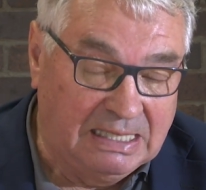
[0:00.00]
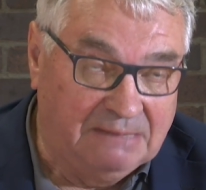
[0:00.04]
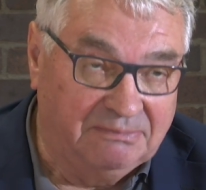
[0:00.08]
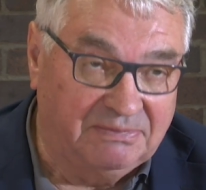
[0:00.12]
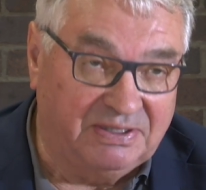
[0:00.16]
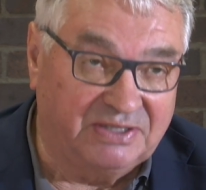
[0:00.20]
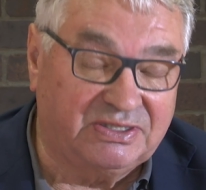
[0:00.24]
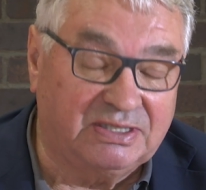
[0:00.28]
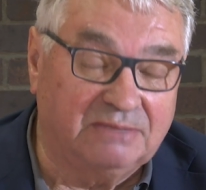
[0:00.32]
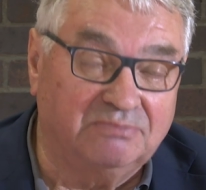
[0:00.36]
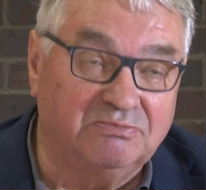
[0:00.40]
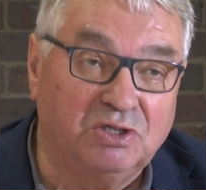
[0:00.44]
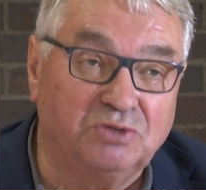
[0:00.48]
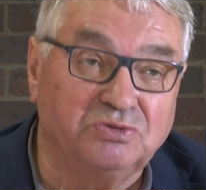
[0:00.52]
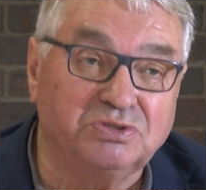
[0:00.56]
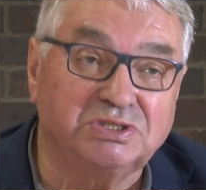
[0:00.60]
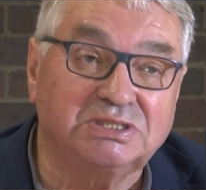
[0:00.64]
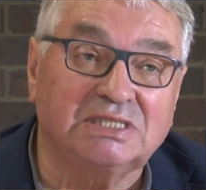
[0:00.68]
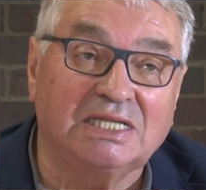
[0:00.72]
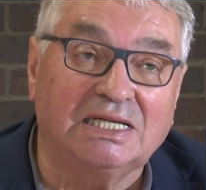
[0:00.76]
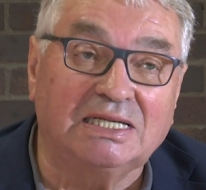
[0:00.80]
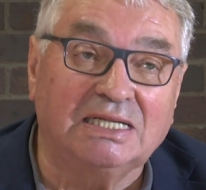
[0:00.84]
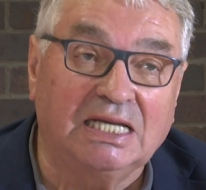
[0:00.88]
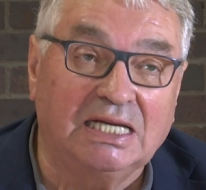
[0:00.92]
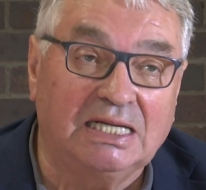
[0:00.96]
But the
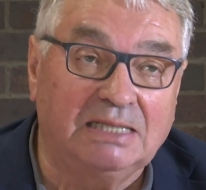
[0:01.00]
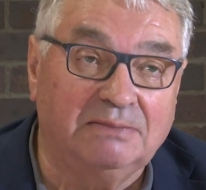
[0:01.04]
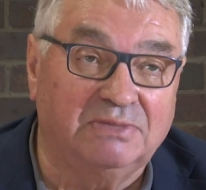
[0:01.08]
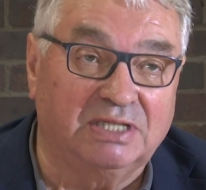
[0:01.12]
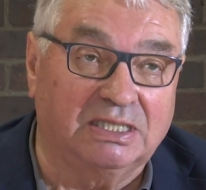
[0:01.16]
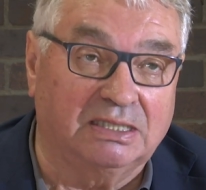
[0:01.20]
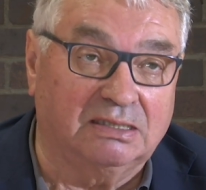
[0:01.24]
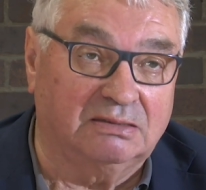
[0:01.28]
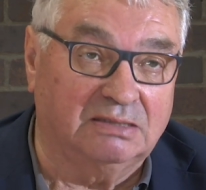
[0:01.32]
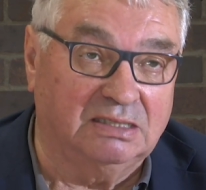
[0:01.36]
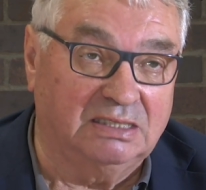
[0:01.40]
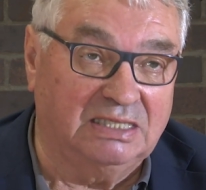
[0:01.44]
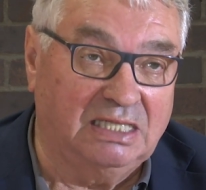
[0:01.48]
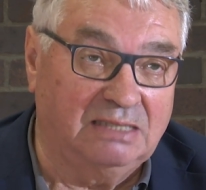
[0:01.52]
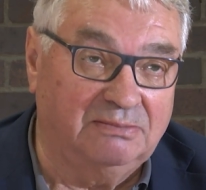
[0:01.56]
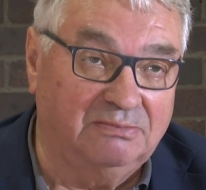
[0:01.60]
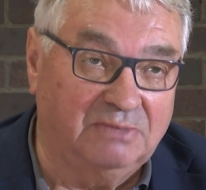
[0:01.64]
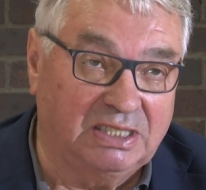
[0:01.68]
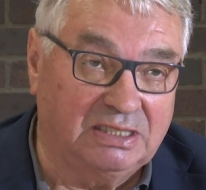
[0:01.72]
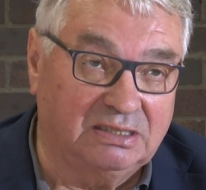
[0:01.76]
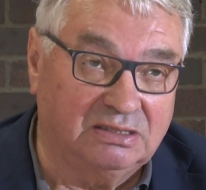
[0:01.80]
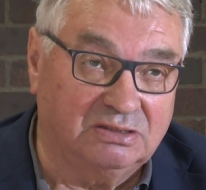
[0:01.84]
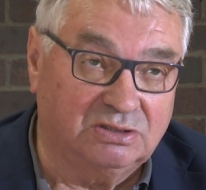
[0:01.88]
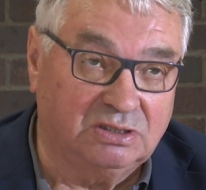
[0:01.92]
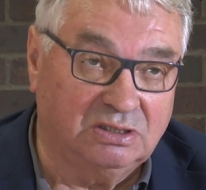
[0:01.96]
most alarming
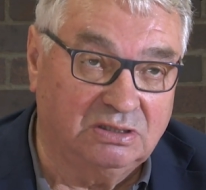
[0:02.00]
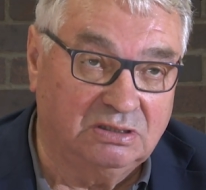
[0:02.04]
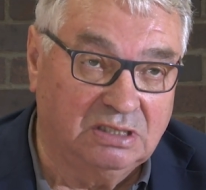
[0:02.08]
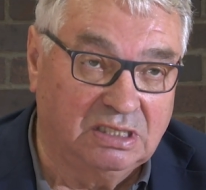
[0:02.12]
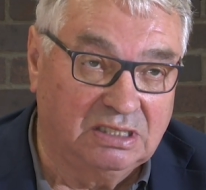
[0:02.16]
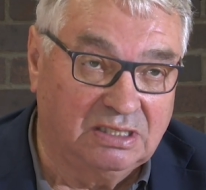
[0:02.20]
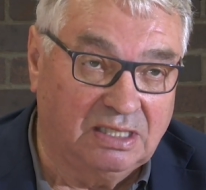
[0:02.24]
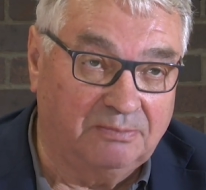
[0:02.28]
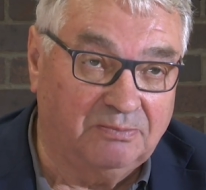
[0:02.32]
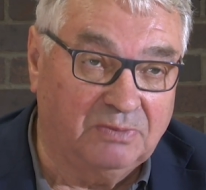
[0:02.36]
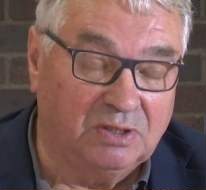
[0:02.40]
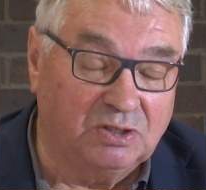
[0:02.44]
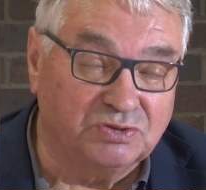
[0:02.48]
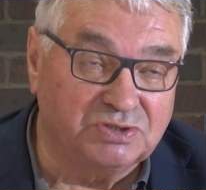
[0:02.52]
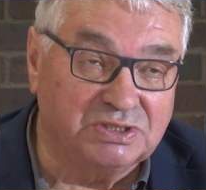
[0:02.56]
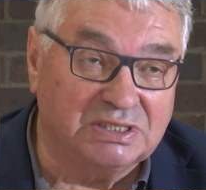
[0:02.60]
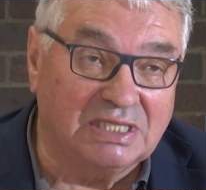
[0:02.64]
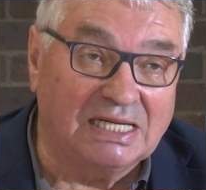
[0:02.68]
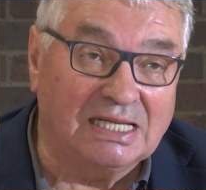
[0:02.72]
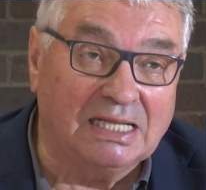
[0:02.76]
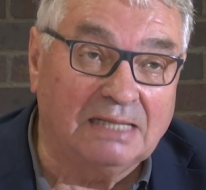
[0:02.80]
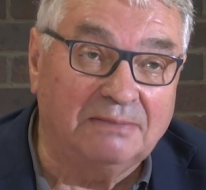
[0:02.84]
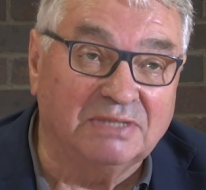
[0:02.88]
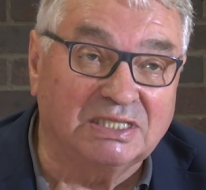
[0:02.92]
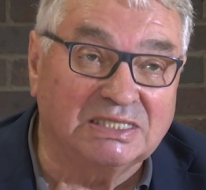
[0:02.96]
element, most
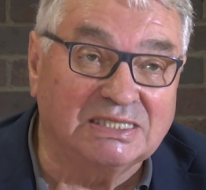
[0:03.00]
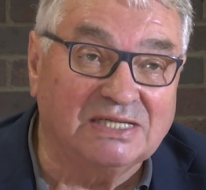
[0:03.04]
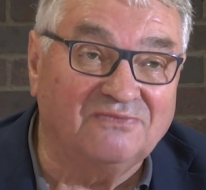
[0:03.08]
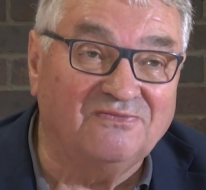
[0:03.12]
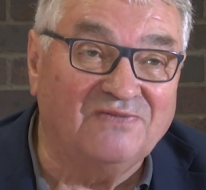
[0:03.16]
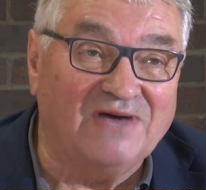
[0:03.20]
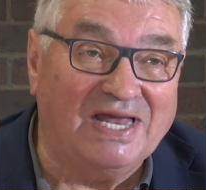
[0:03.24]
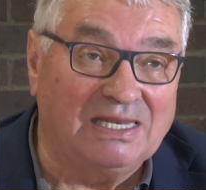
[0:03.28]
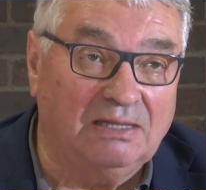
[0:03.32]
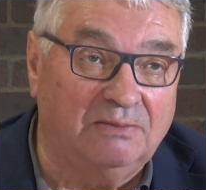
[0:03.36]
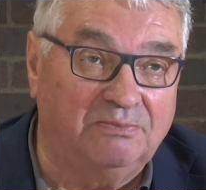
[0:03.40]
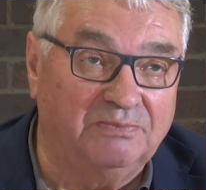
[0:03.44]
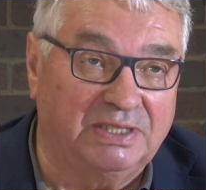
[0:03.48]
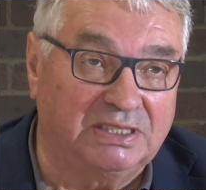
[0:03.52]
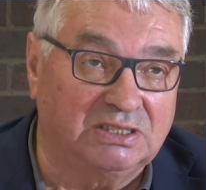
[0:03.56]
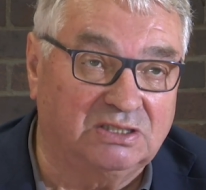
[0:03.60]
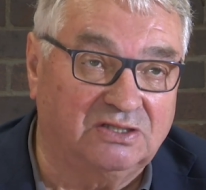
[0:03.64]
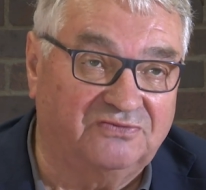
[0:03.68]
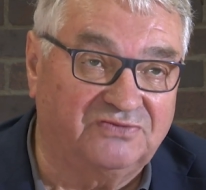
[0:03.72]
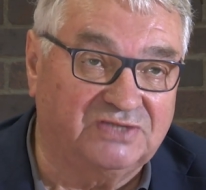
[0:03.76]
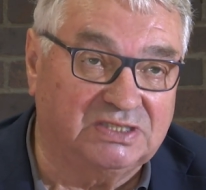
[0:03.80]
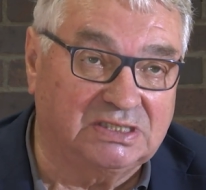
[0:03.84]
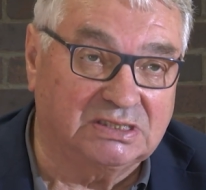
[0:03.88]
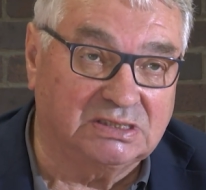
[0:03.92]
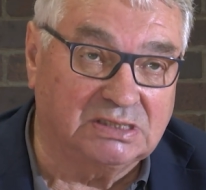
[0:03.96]
alarming development
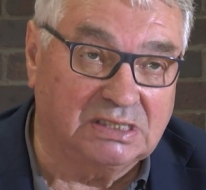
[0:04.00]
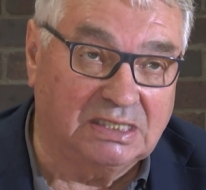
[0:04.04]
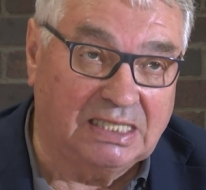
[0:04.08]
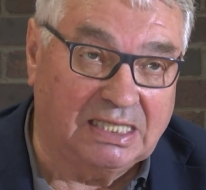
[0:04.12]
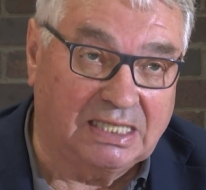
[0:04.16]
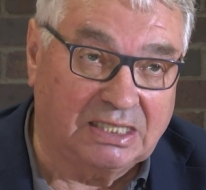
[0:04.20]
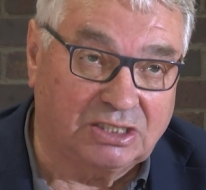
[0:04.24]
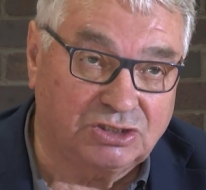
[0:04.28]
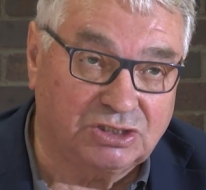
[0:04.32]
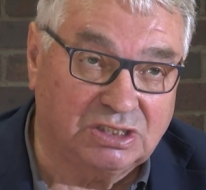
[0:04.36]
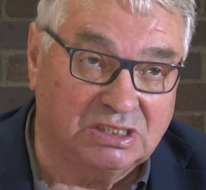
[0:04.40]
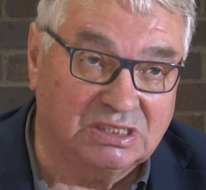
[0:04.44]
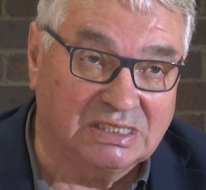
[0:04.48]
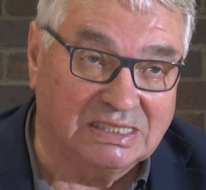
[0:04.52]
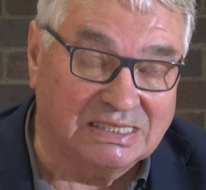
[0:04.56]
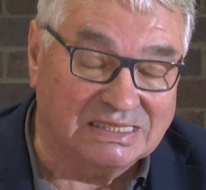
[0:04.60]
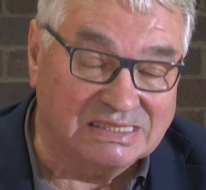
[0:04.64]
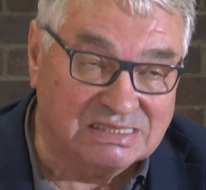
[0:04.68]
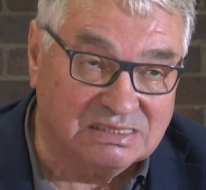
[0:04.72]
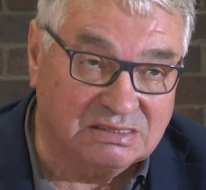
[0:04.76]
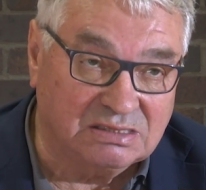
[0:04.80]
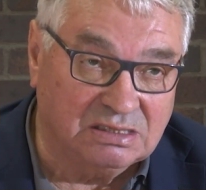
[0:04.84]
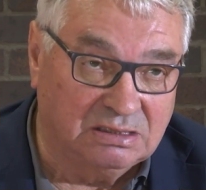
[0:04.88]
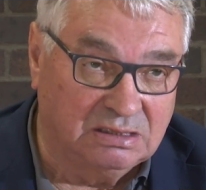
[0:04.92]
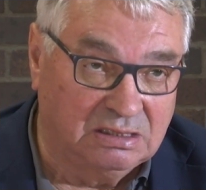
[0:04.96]
of this election
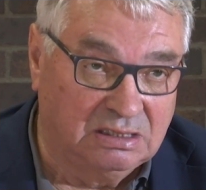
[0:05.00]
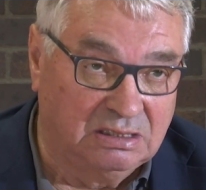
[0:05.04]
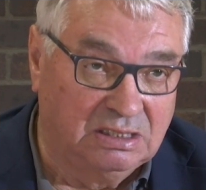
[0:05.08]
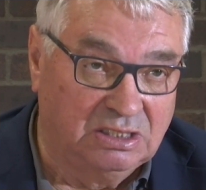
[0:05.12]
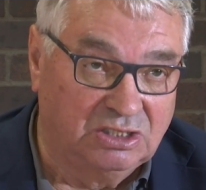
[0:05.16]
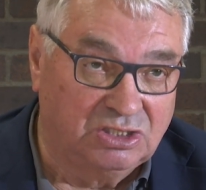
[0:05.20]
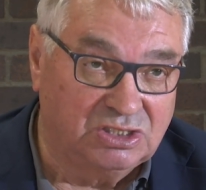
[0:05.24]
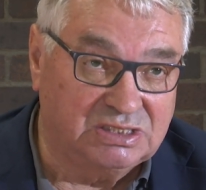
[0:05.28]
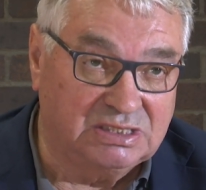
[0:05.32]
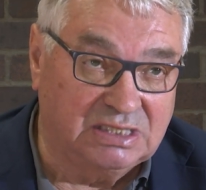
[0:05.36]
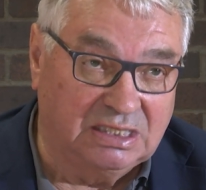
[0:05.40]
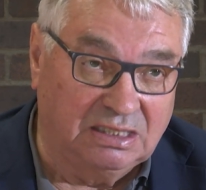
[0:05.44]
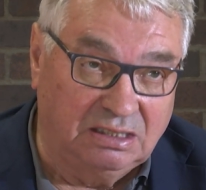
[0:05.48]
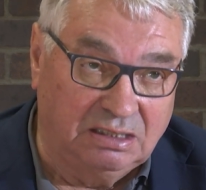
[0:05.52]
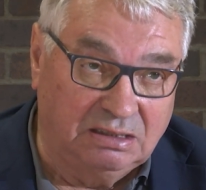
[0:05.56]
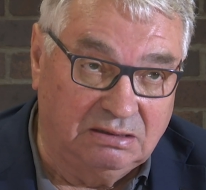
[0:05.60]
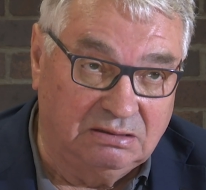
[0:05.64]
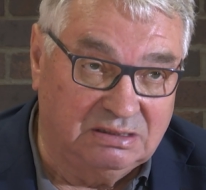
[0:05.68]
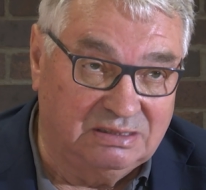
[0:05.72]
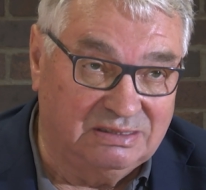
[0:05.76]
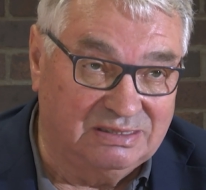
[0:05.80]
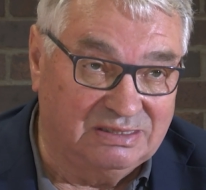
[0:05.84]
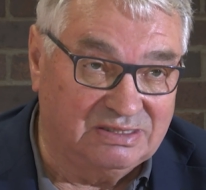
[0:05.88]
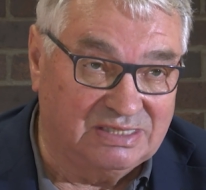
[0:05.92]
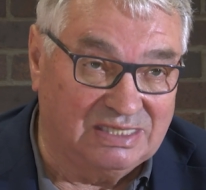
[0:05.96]
is still
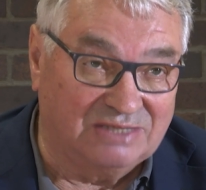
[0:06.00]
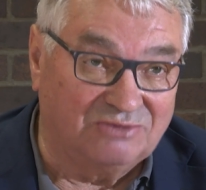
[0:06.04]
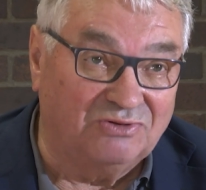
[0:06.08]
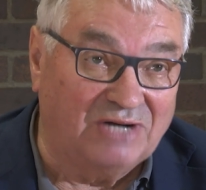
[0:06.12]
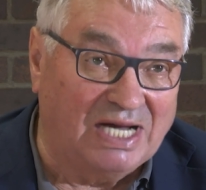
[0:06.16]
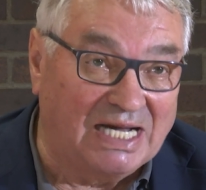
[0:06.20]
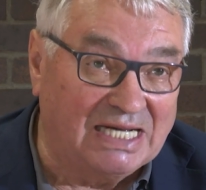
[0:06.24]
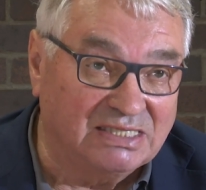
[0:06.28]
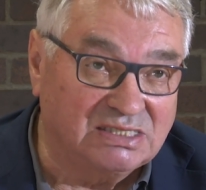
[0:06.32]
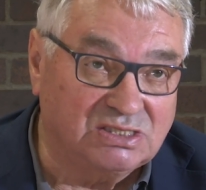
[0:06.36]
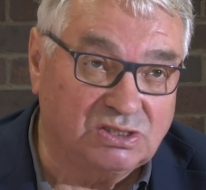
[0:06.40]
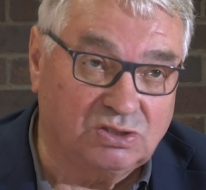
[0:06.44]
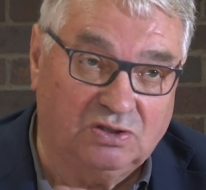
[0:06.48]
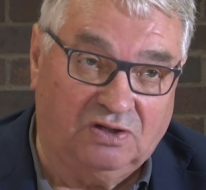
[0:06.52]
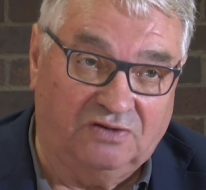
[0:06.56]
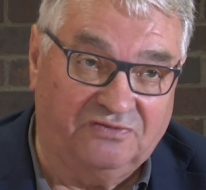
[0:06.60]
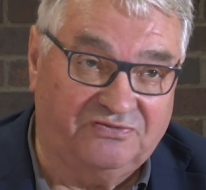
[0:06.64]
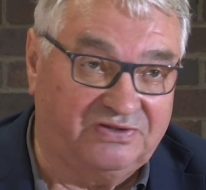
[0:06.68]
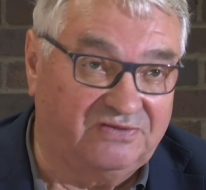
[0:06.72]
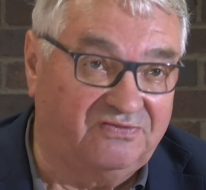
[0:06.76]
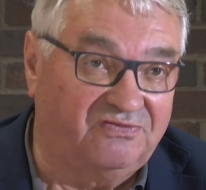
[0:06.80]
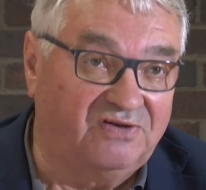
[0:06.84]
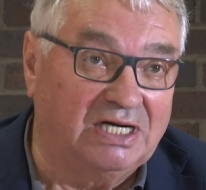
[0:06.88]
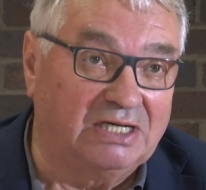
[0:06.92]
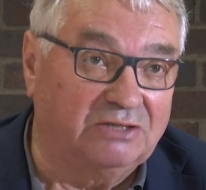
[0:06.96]
the rise of
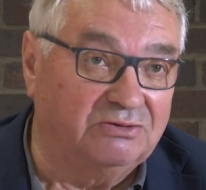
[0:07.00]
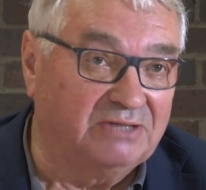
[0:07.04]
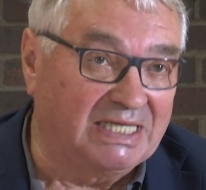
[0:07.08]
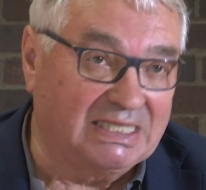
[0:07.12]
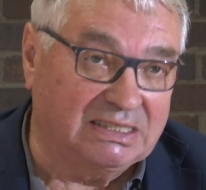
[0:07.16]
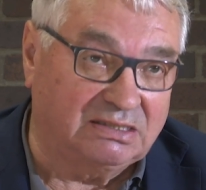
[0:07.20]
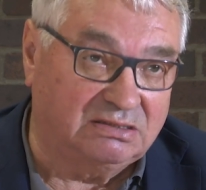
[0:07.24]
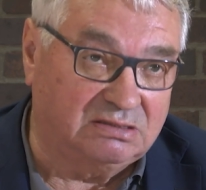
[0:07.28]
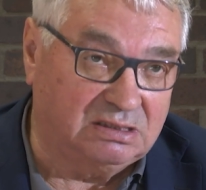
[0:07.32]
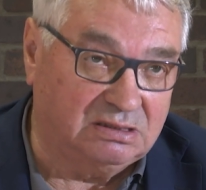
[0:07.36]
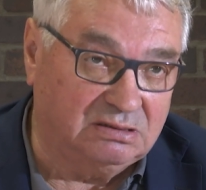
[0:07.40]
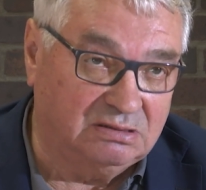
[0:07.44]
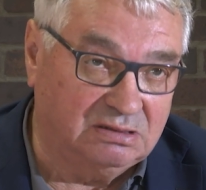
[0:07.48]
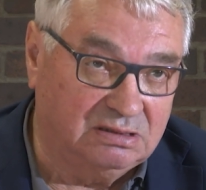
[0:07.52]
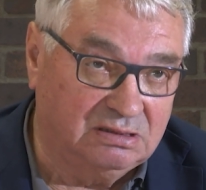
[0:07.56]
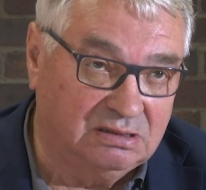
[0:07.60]
the far right.